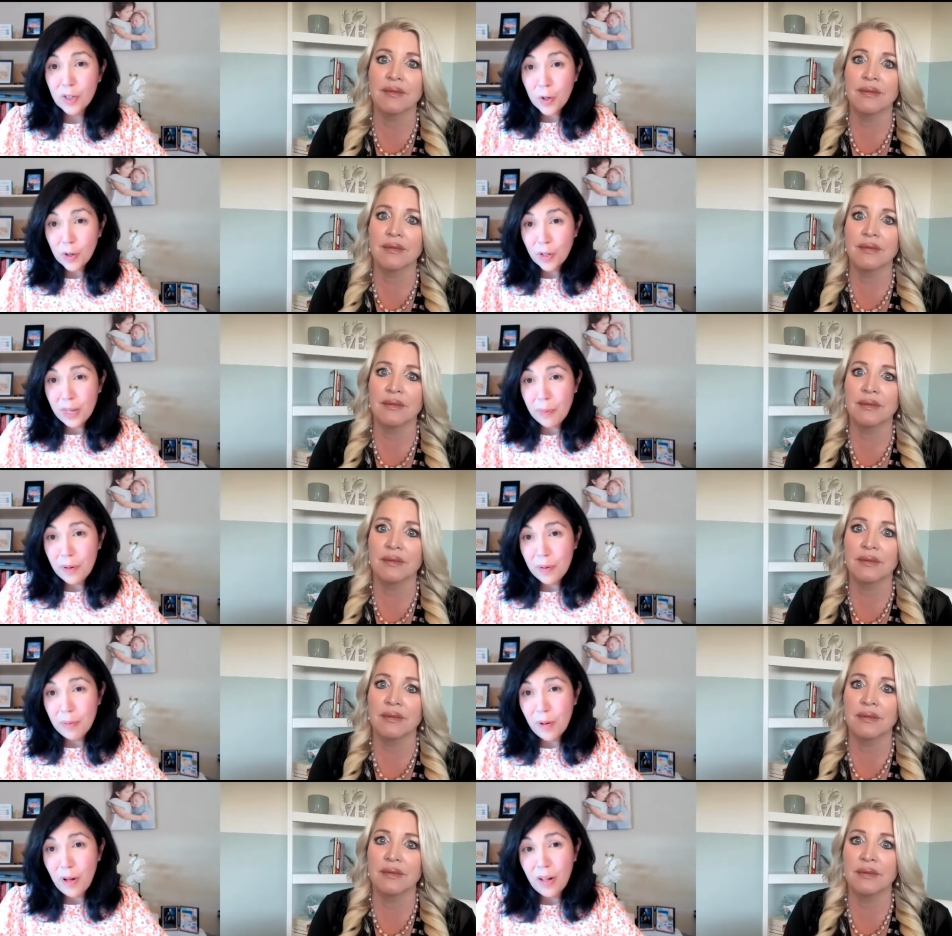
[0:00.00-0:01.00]
Speaker 1: curl up in
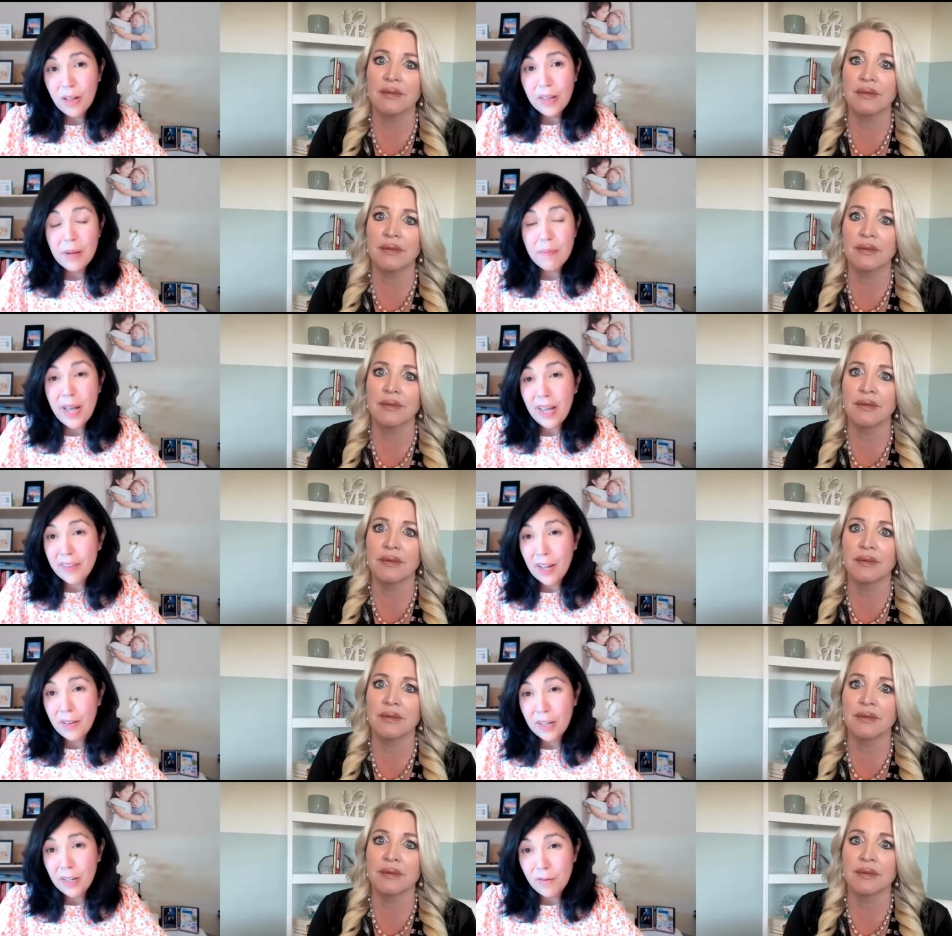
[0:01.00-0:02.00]
a ball, and pass
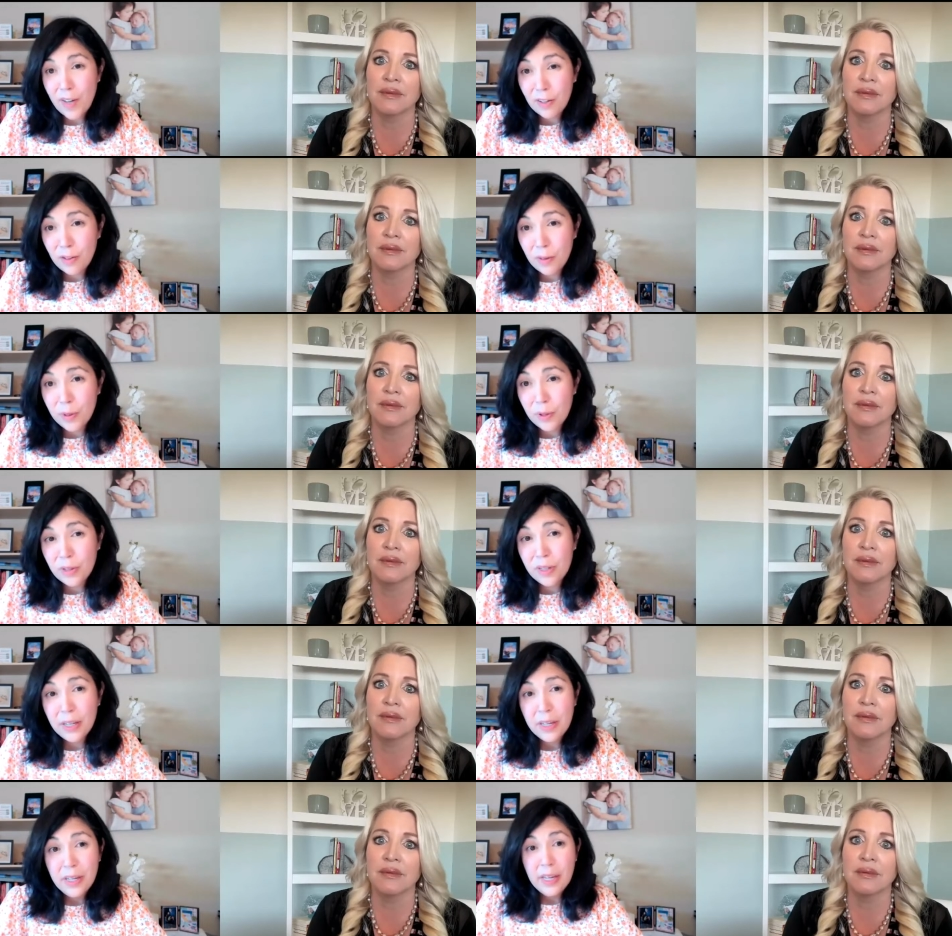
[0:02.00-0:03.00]
out like a
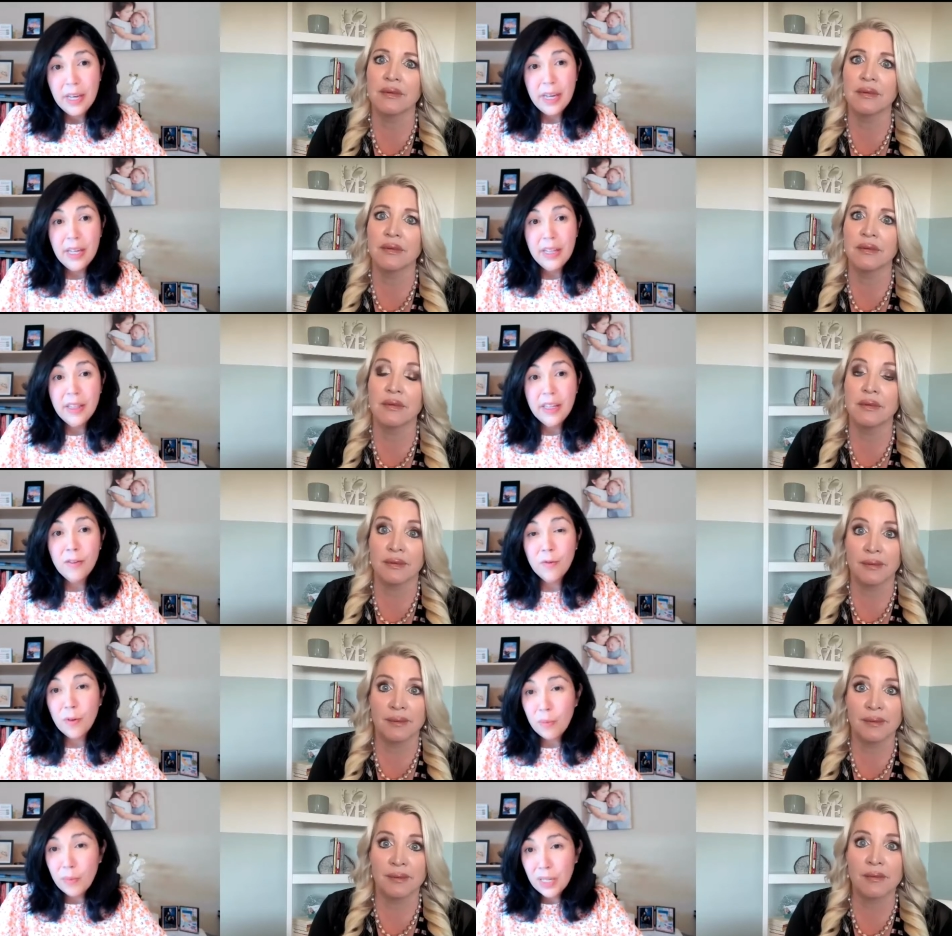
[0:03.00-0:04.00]
vegetable and this
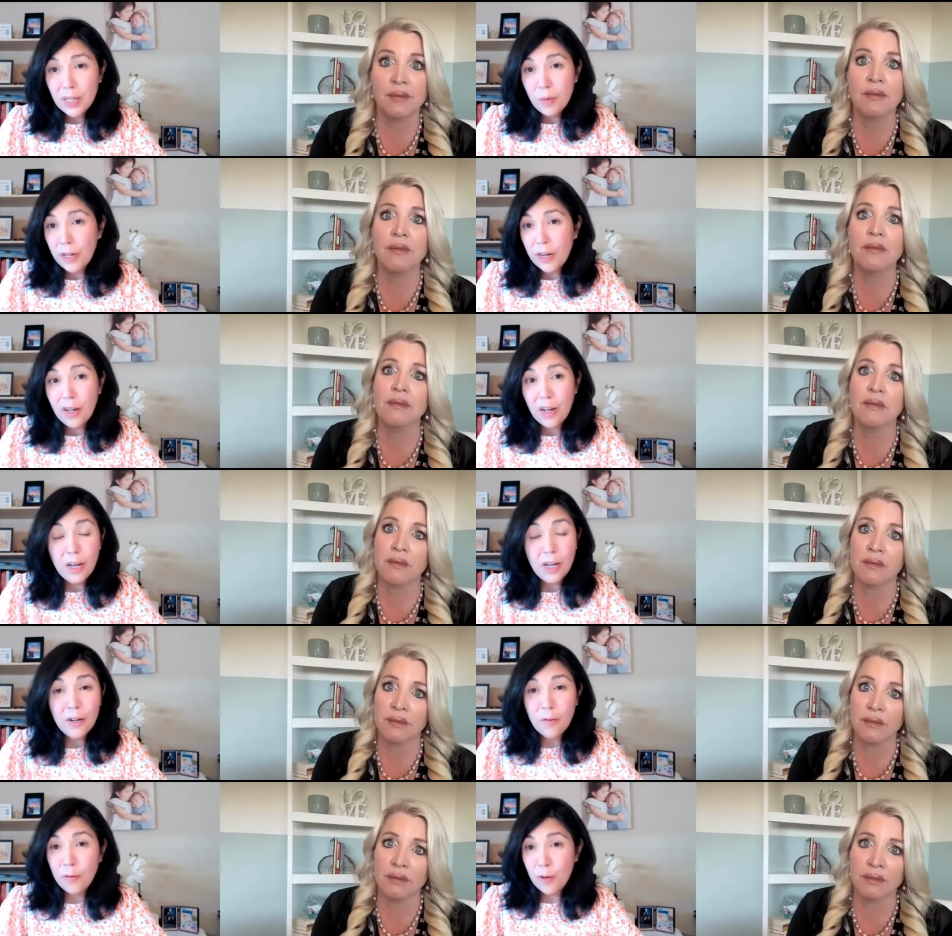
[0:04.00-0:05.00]
for me went
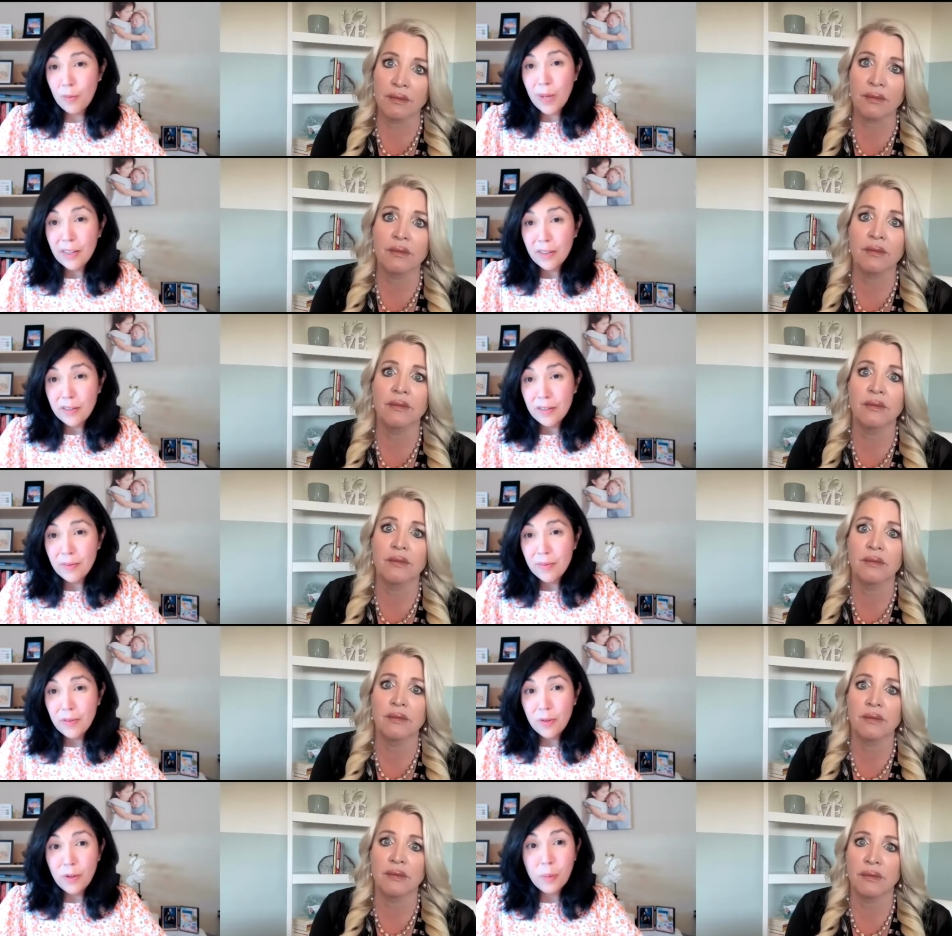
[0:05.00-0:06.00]
on for months
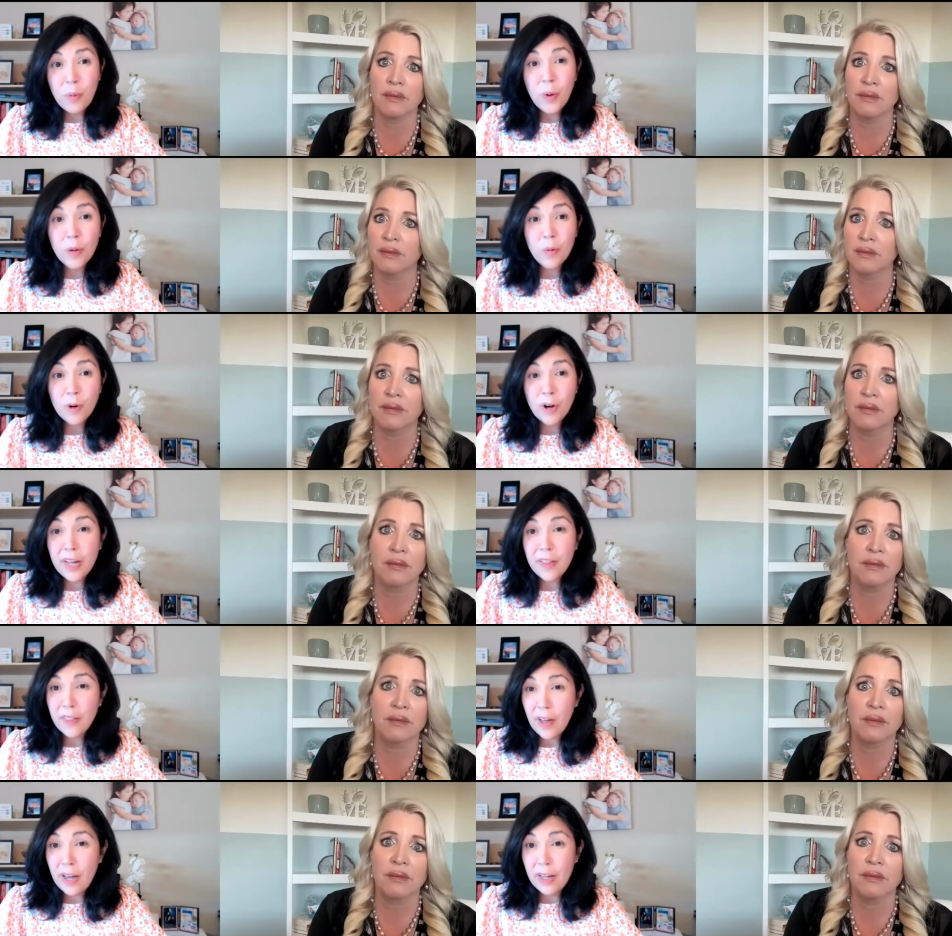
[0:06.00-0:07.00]
to a point where I
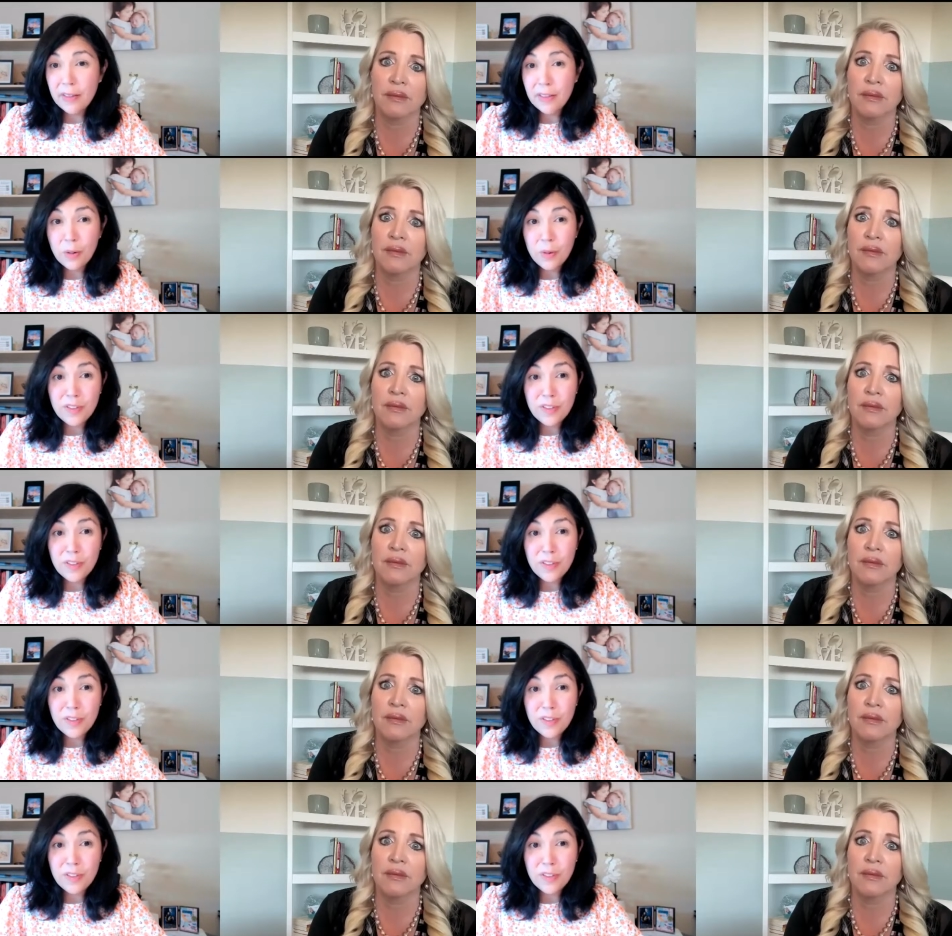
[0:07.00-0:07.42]
thought there